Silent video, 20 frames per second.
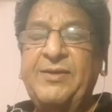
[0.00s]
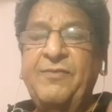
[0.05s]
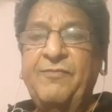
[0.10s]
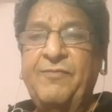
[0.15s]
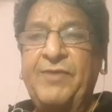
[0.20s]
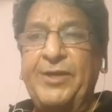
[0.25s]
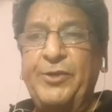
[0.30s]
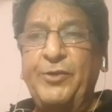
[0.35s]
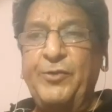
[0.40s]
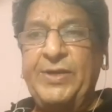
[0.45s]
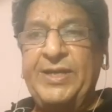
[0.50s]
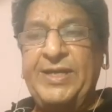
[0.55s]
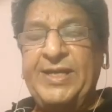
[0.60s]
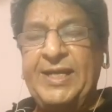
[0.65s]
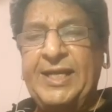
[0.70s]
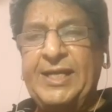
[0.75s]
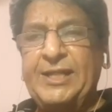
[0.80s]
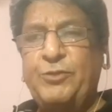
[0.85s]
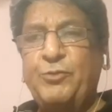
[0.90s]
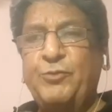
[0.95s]
When you
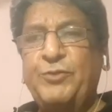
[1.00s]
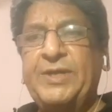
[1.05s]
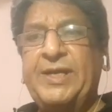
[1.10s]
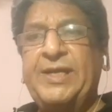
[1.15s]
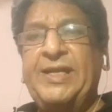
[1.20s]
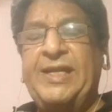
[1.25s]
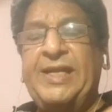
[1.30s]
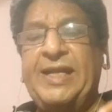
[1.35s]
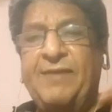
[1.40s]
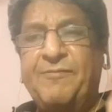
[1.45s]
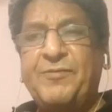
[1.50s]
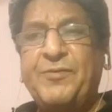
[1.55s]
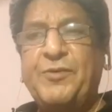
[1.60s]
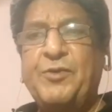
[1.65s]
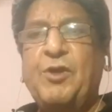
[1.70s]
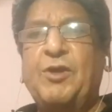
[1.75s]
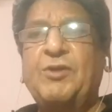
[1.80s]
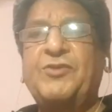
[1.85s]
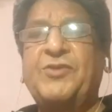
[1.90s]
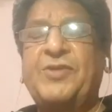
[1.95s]
inhale through the left
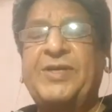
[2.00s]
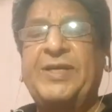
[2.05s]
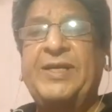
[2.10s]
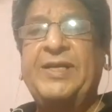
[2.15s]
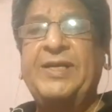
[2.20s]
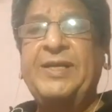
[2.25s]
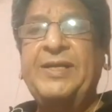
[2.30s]
nostril,